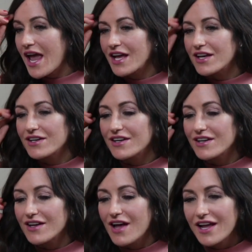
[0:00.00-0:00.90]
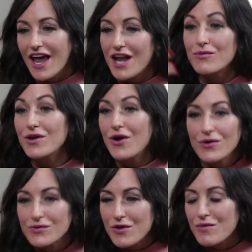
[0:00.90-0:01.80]
And again,
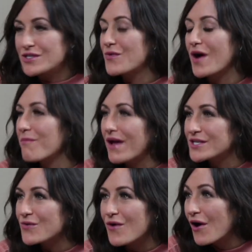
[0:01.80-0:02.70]
we went to our mentor,